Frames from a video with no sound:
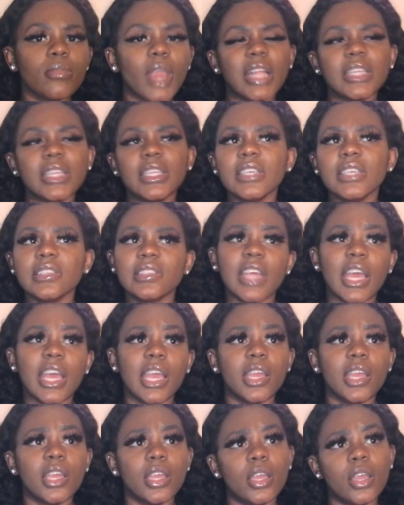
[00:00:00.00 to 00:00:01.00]
this
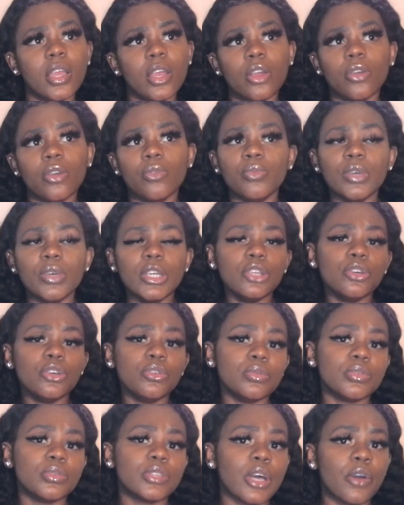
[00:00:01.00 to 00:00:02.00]
day, we knew
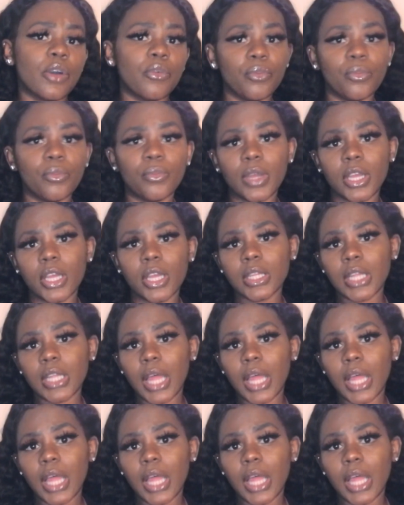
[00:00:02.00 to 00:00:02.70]
it was over with.